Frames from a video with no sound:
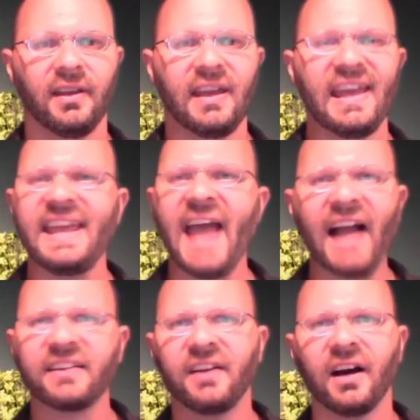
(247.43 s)
He
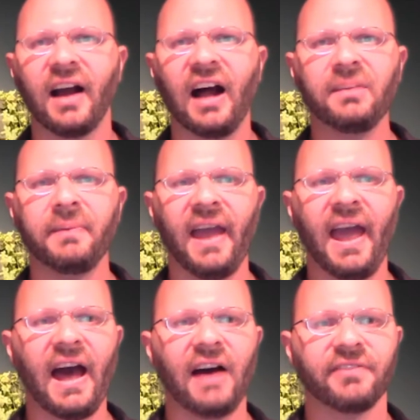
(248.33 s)
acted on God's
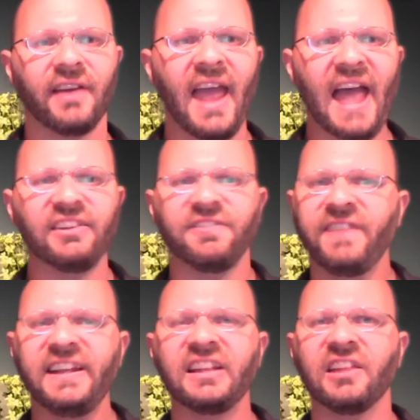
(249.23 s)
behalf and
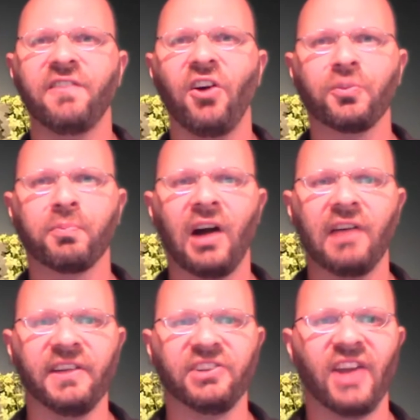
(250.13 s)
defeated the false
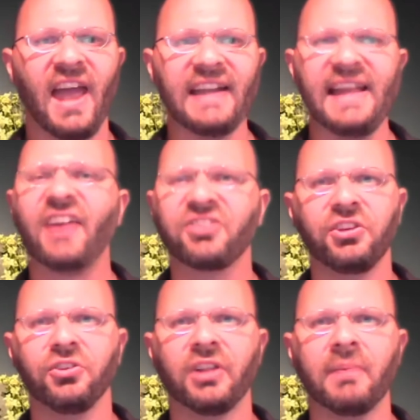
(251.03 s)
prophets and
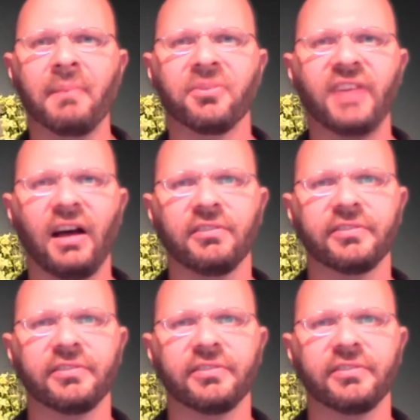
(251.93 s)
executed them himself.